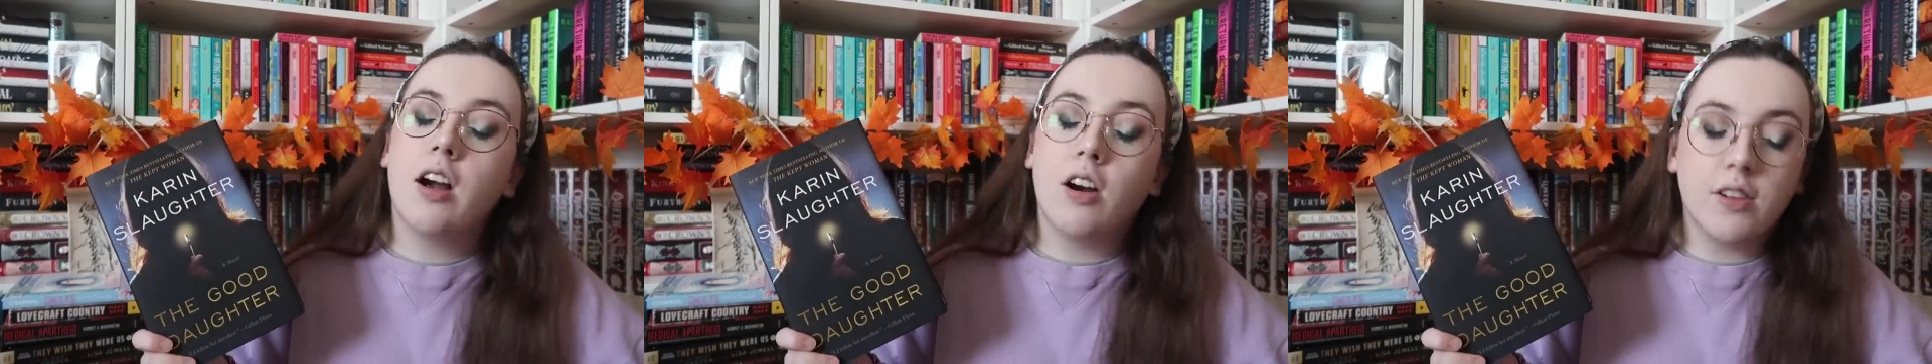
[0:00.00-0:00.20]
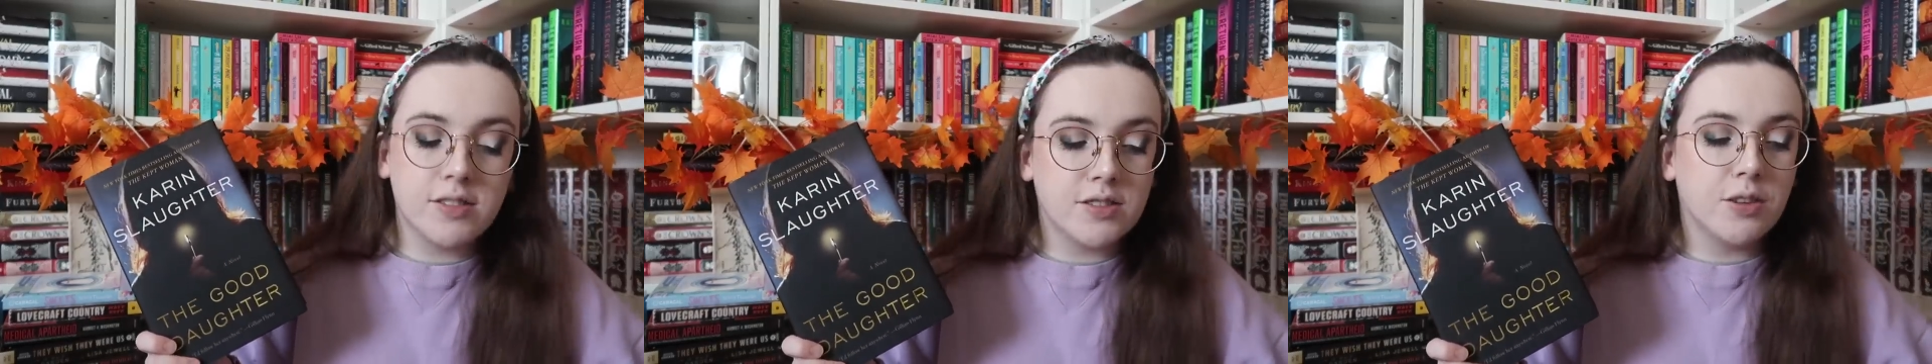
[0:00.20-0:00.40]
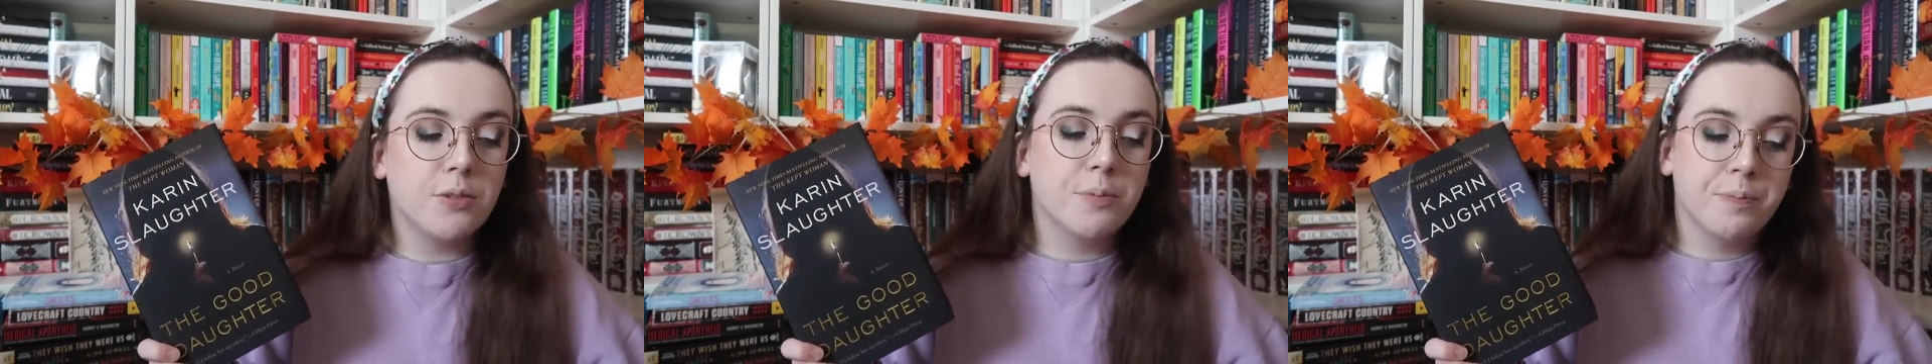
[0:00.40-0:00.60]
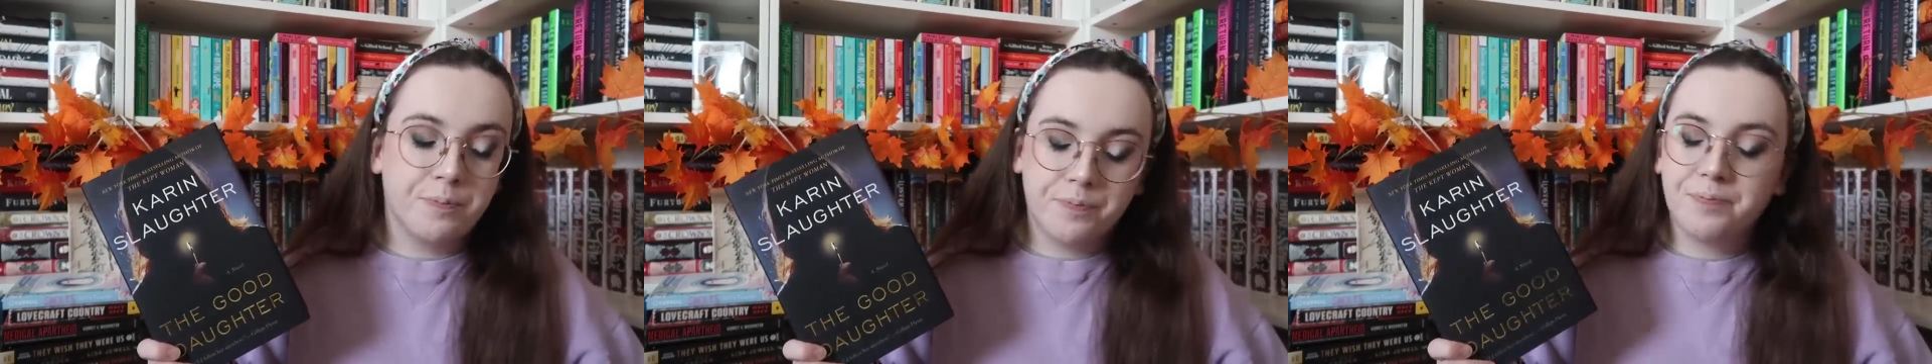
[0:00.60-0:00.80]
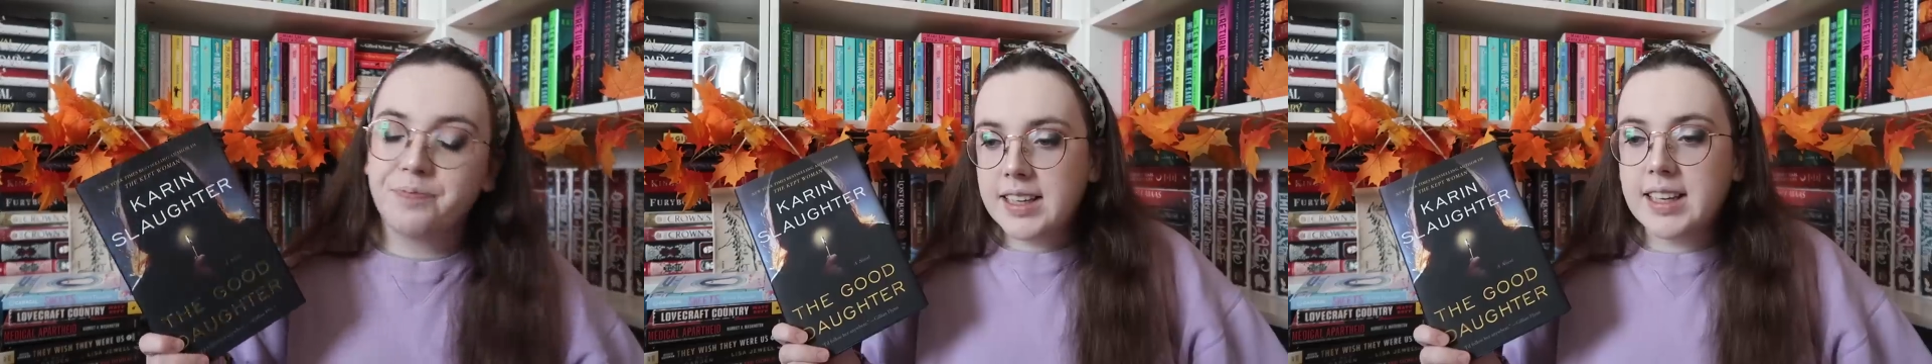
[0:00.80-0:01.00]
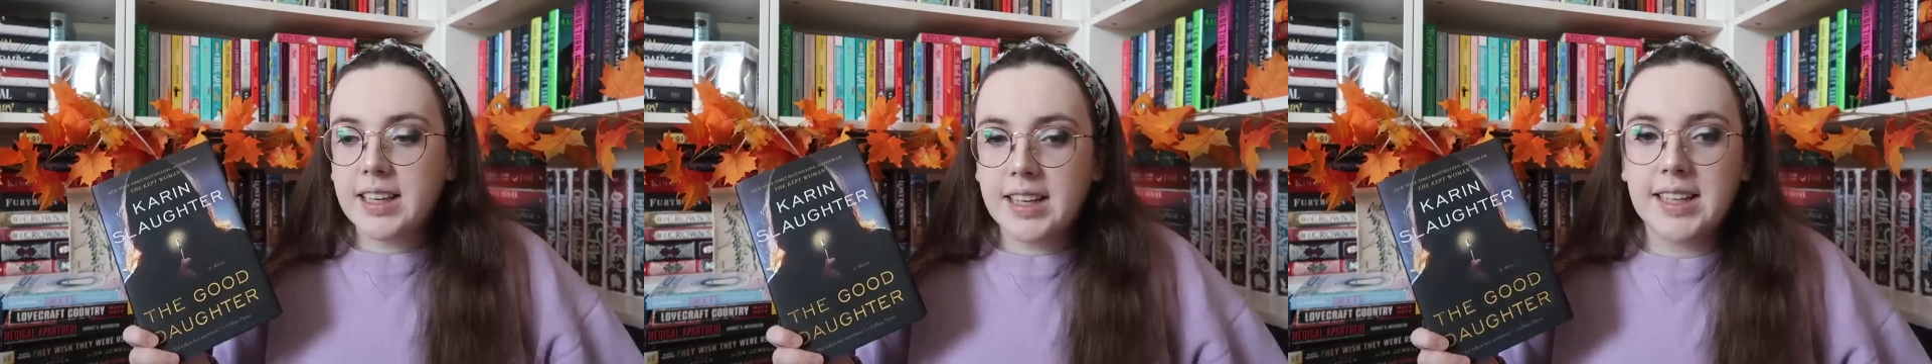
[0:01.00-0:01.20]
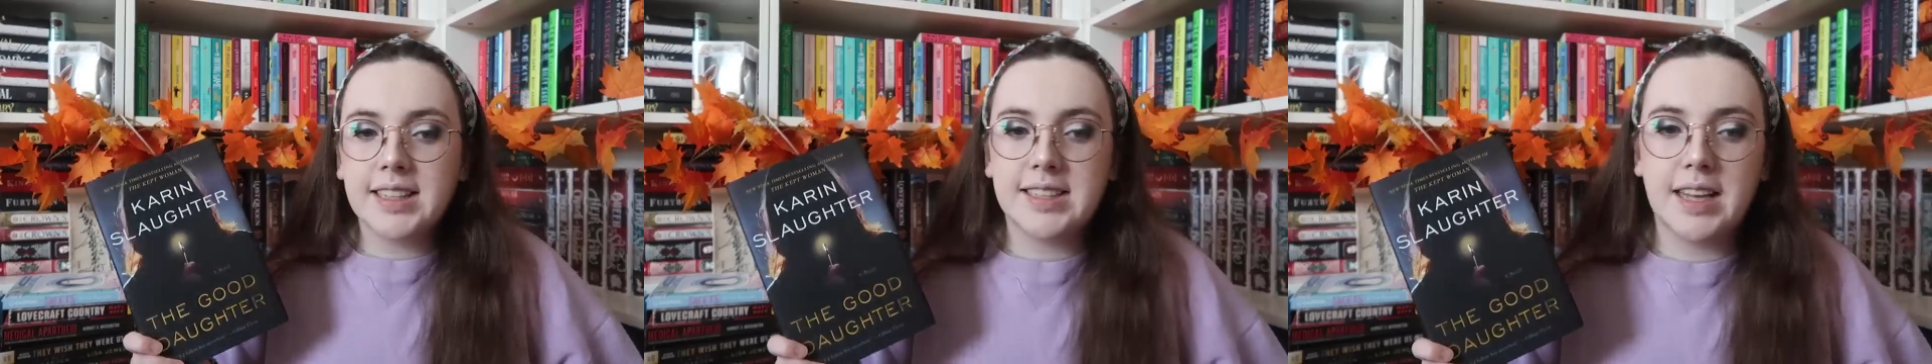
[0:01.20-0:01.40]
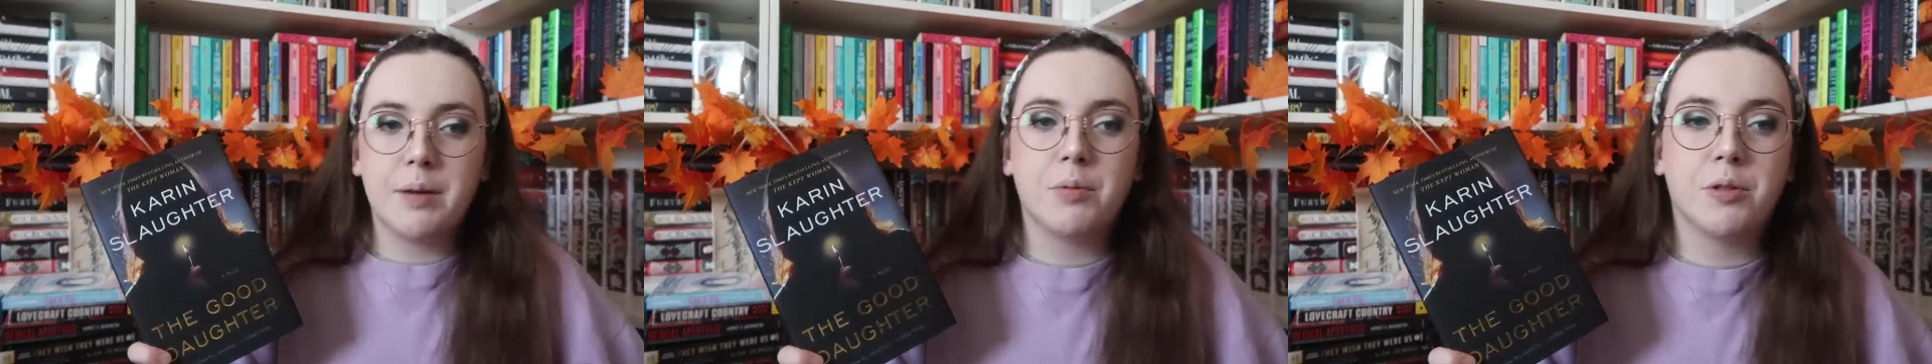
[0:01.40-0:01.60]
Also, getting
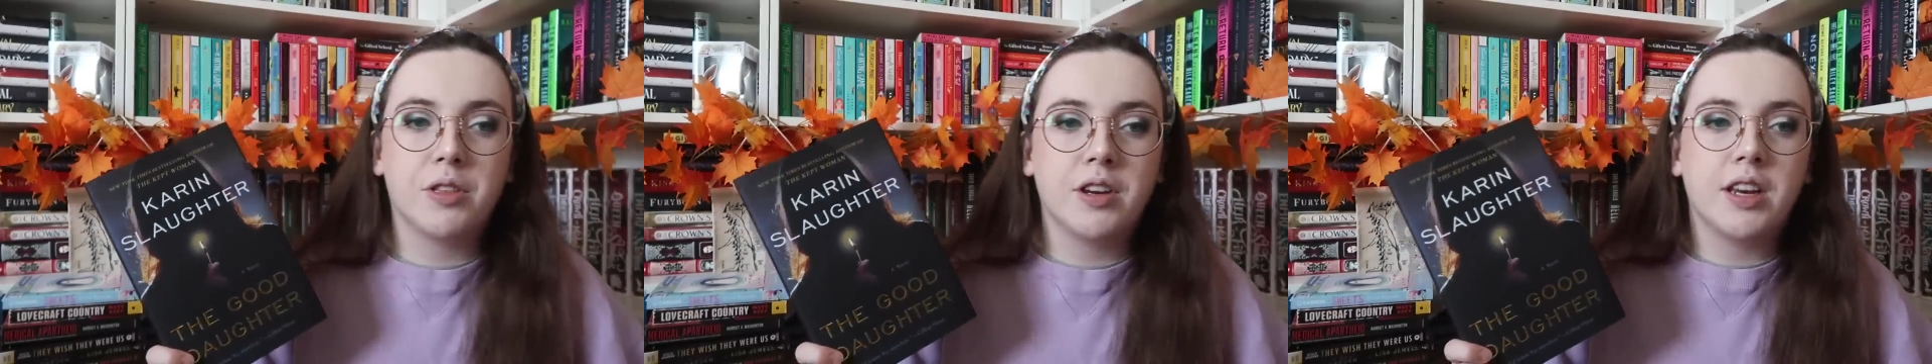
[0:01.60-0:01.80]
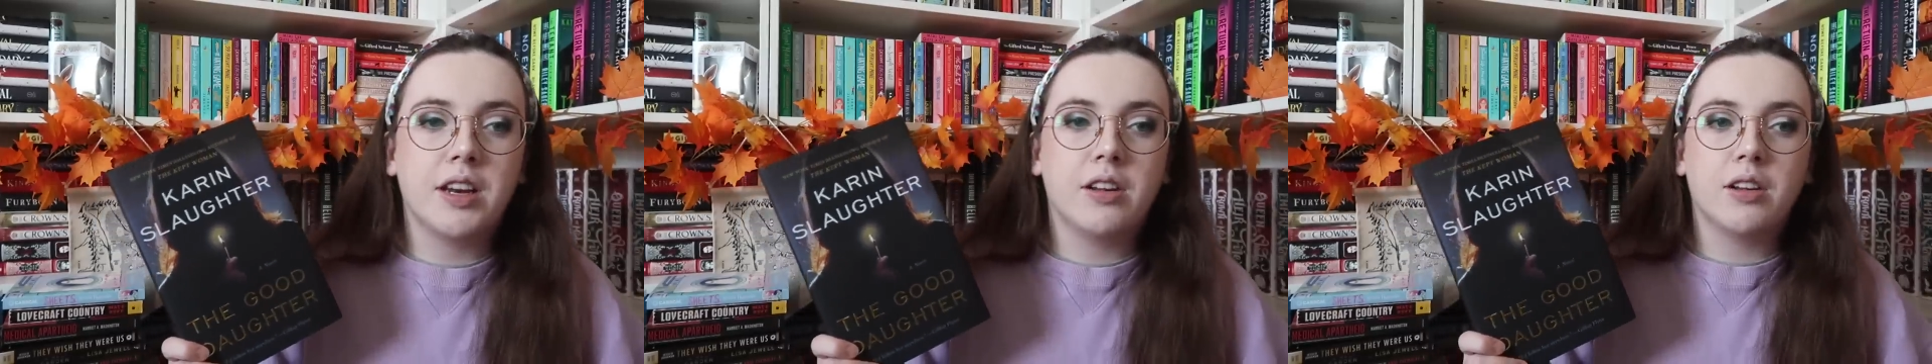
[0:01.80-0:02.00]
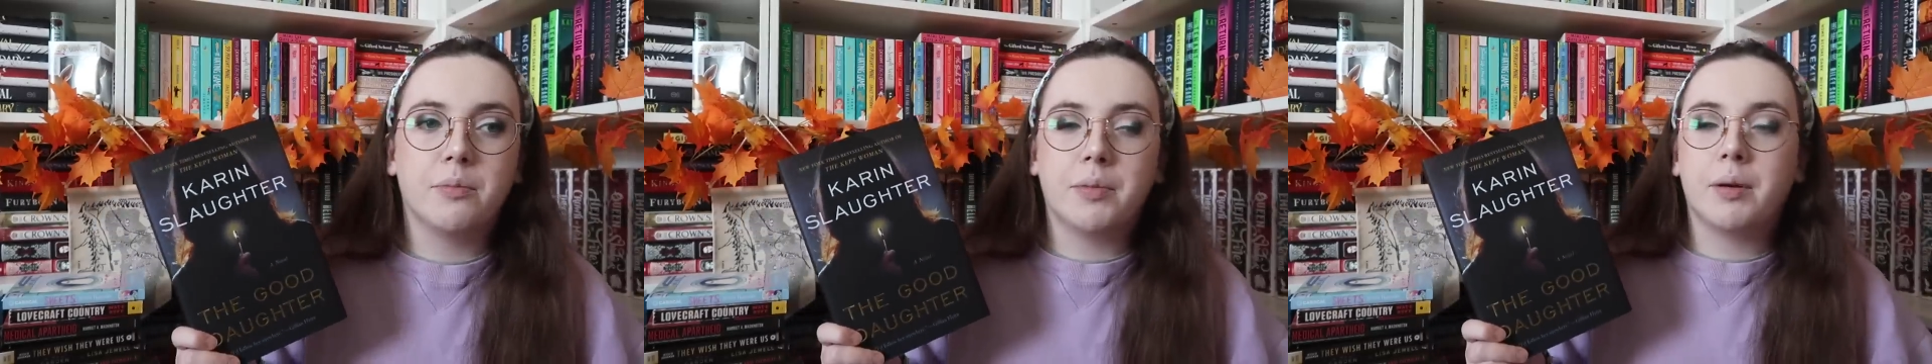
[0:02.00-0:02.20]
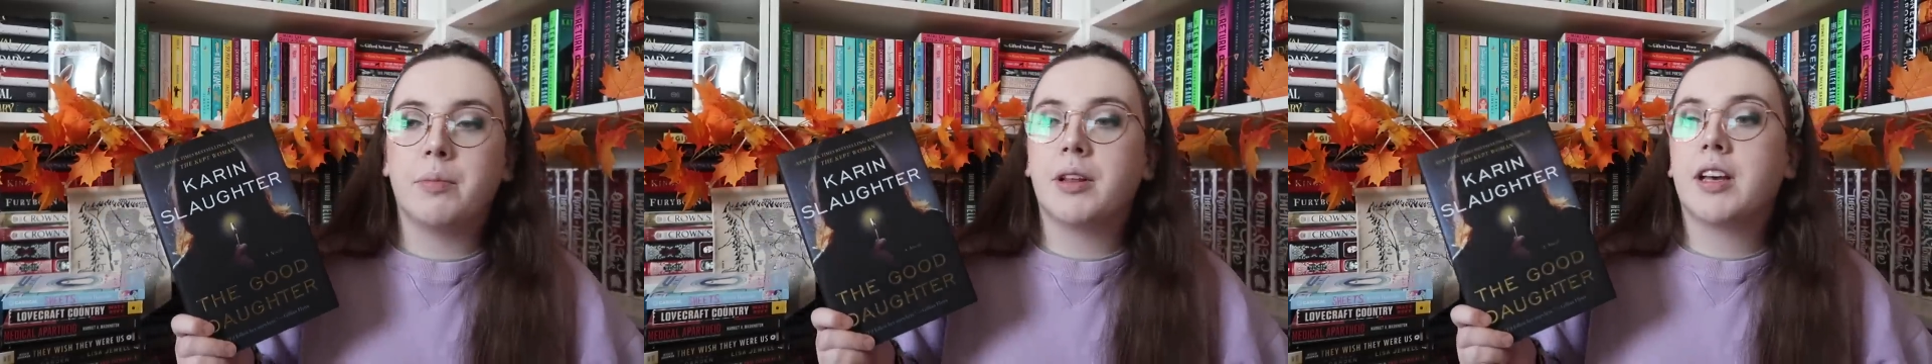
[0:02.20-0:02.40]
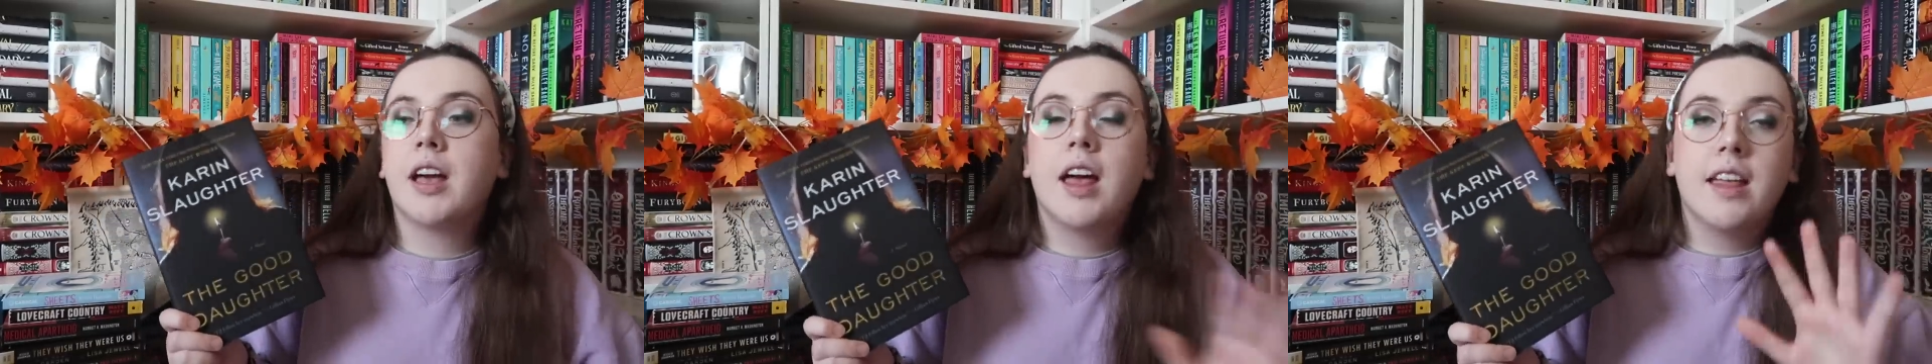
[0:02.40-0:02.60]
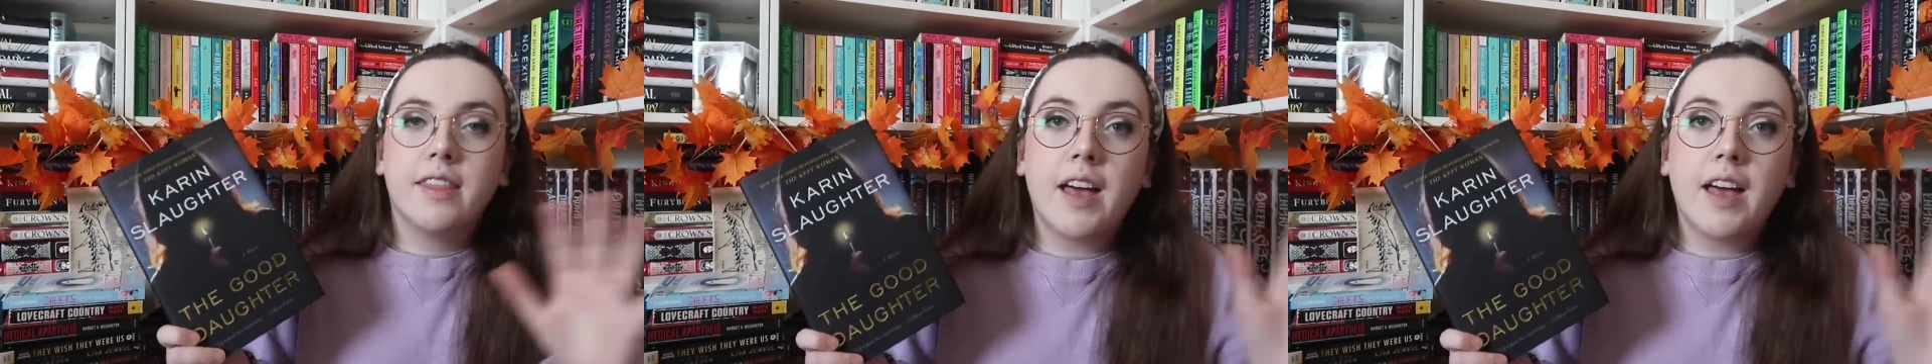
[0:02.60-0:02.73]
stabbed with a needle in public.